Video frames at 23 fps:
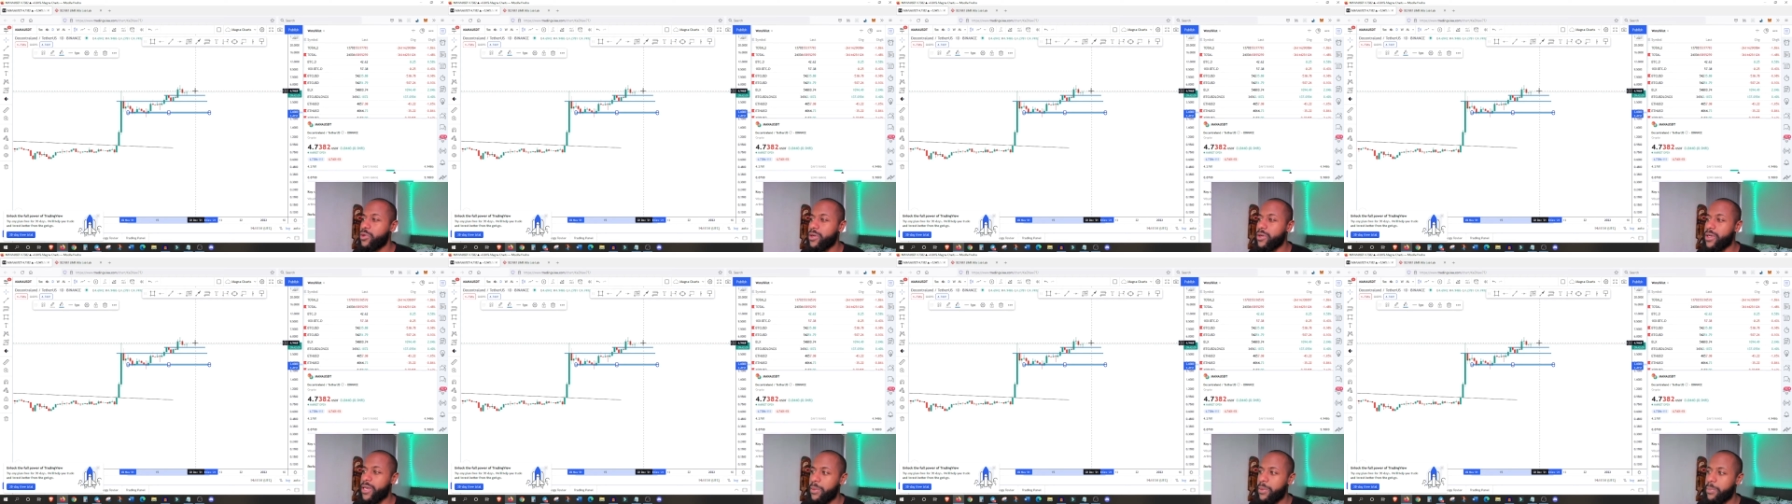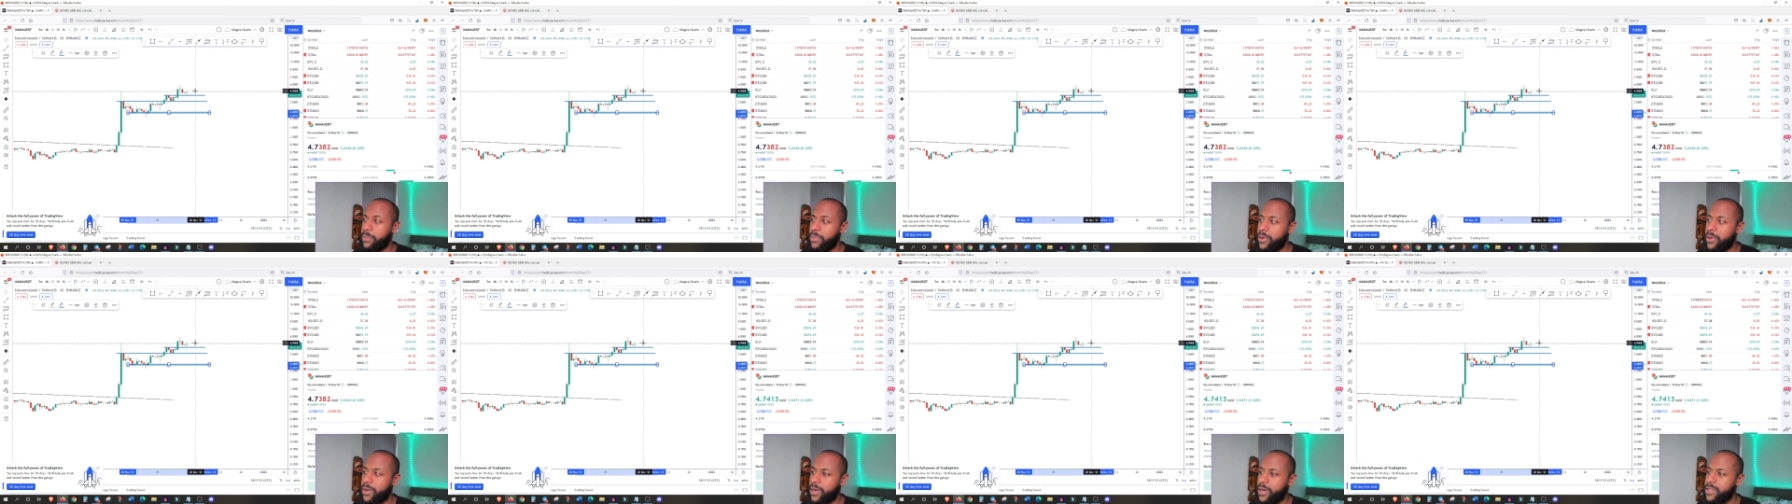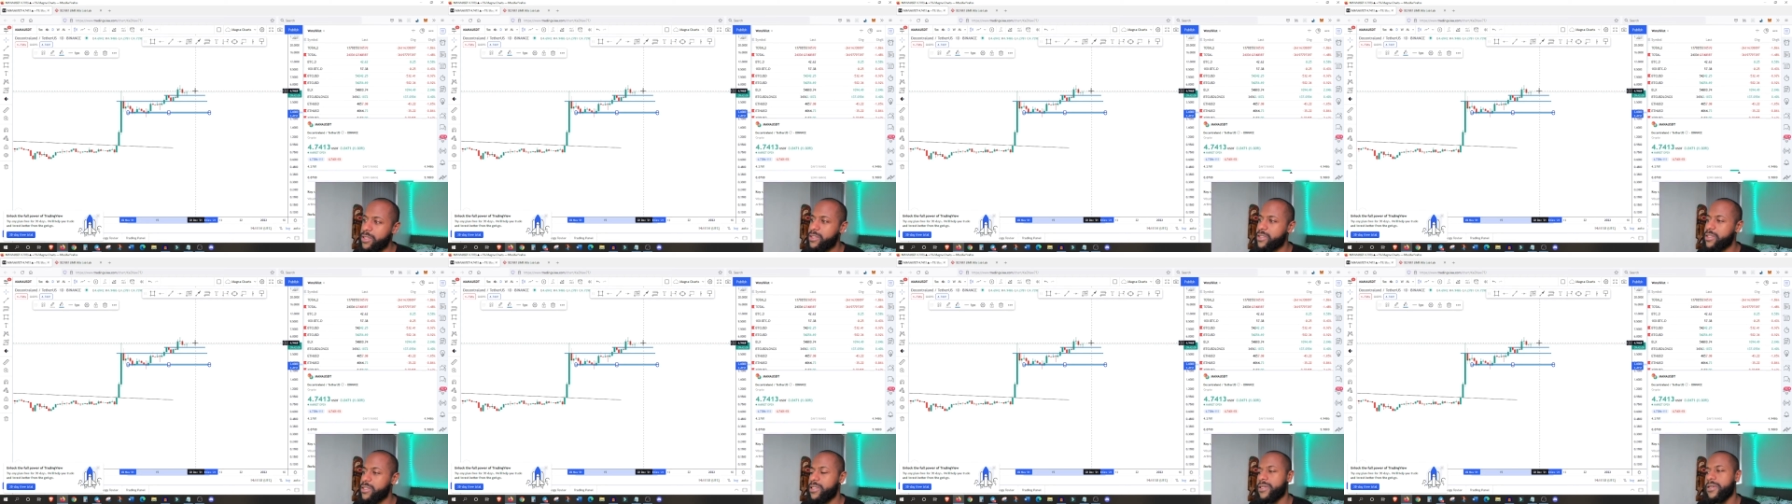that's not getting
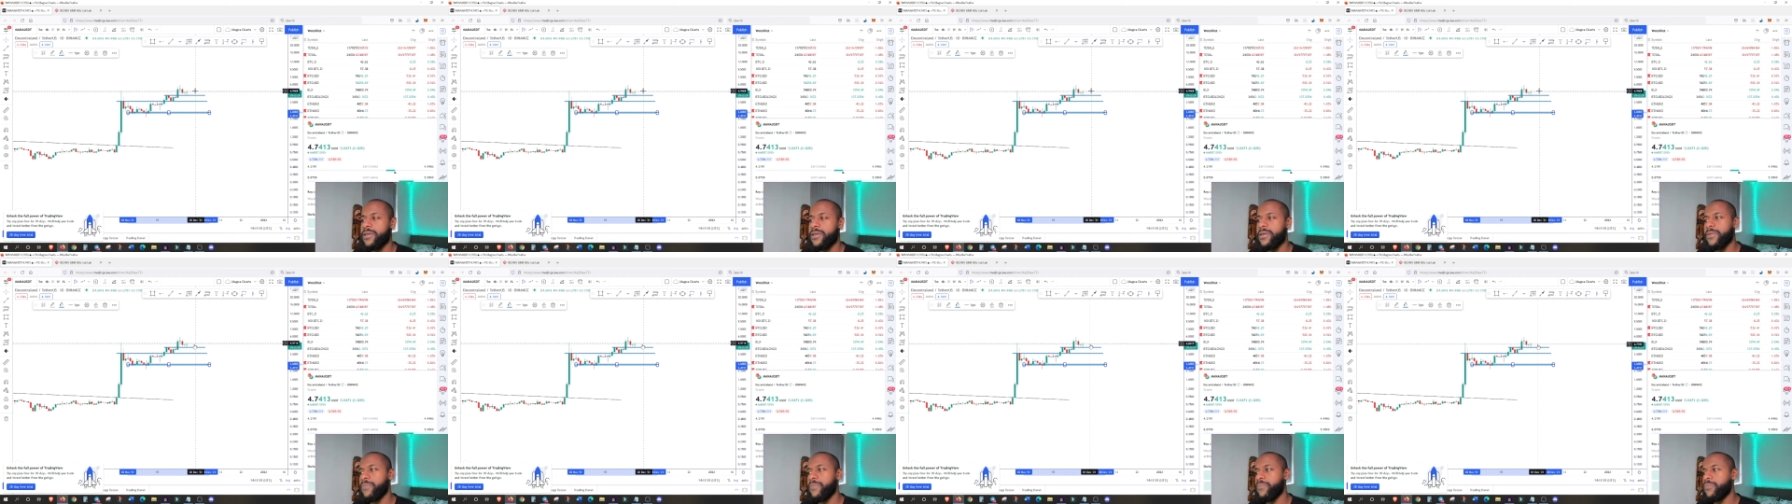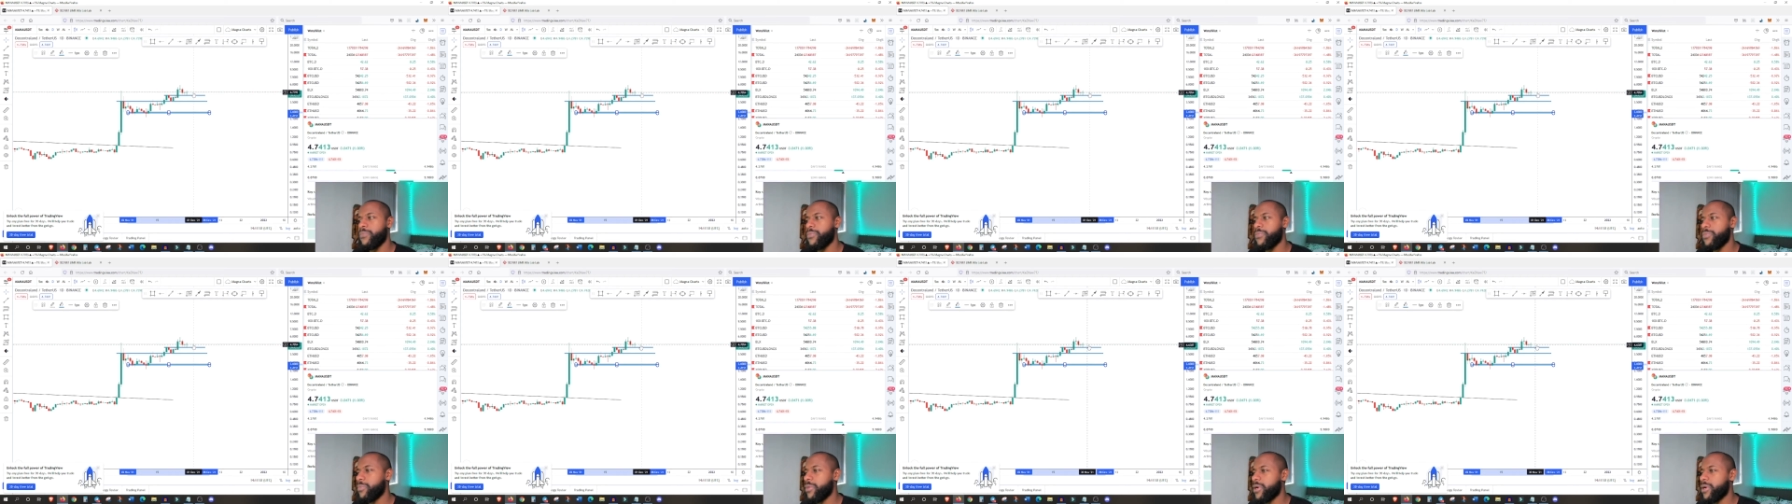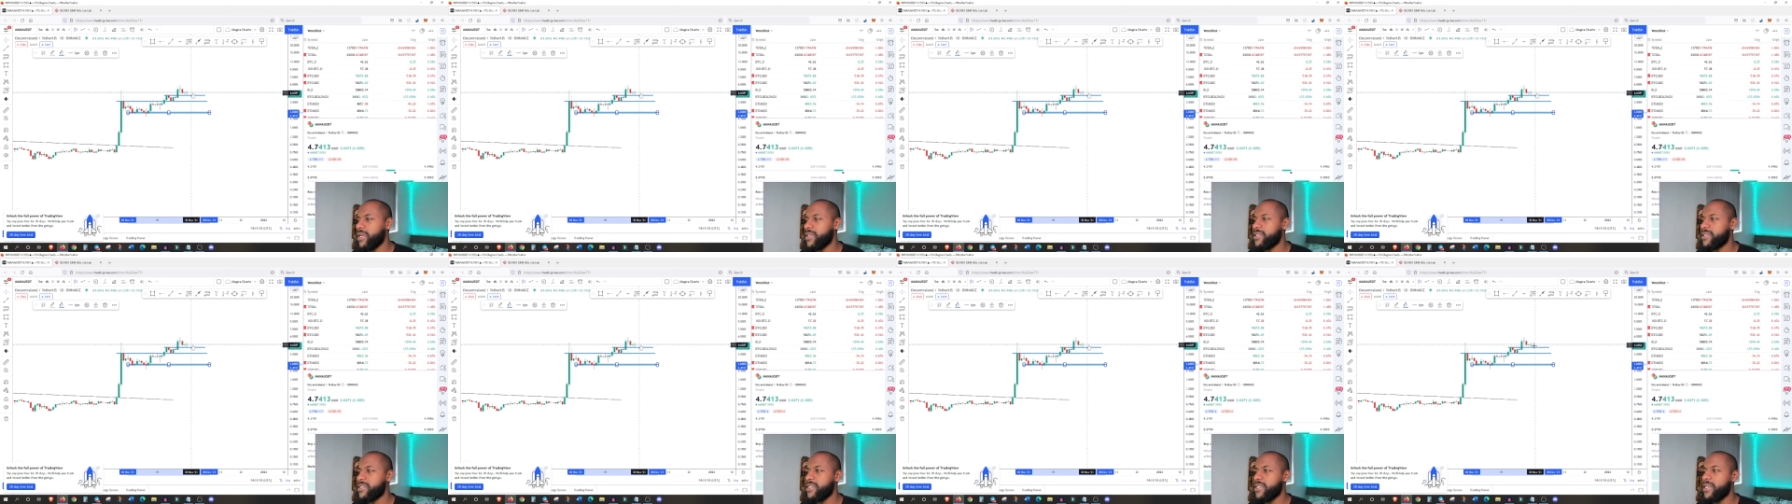past,
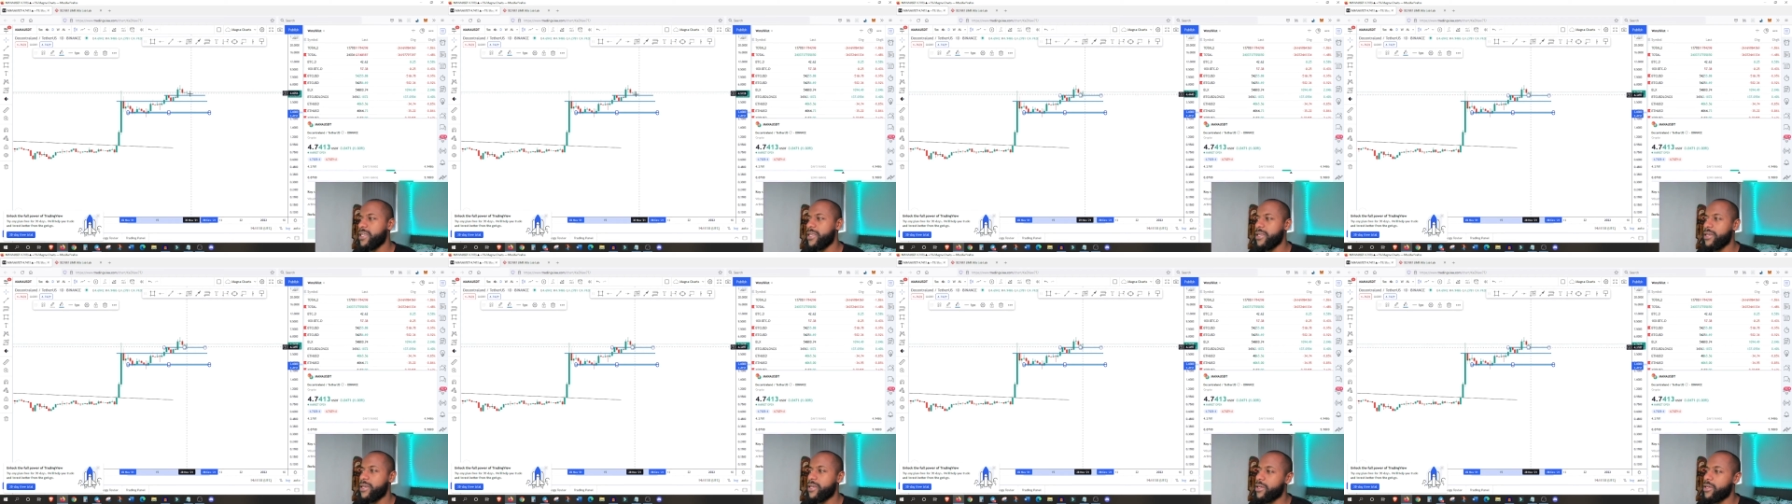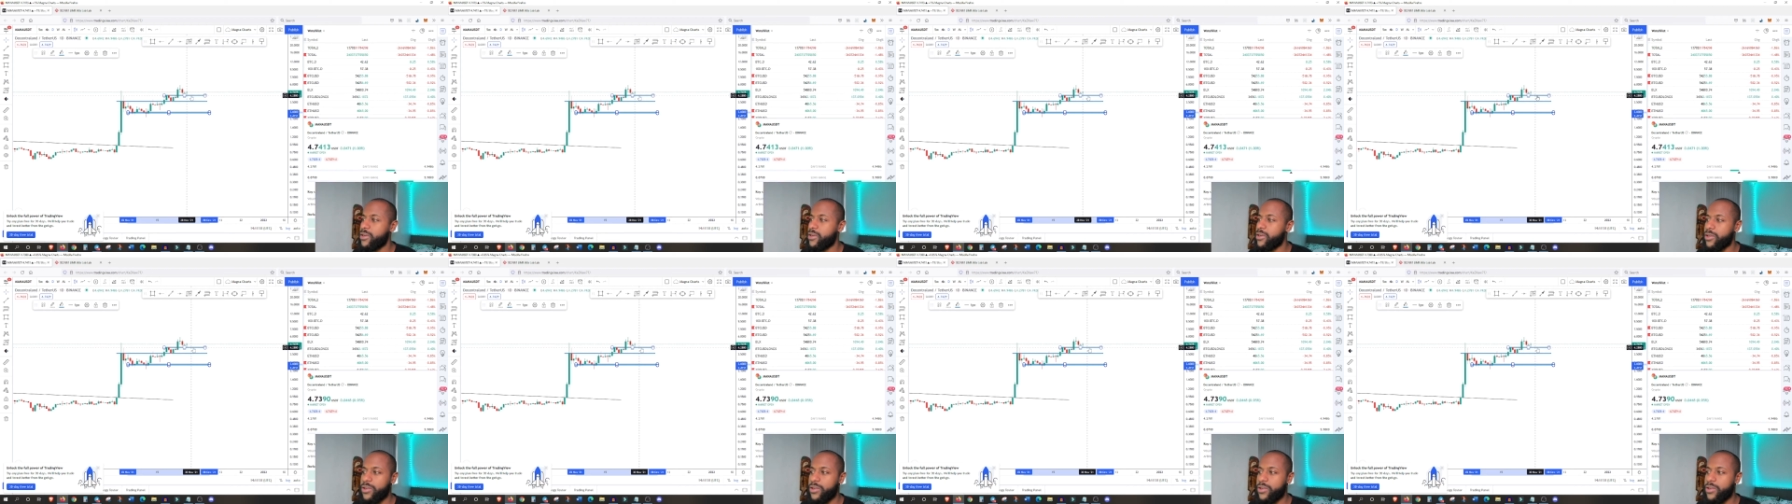but let's see.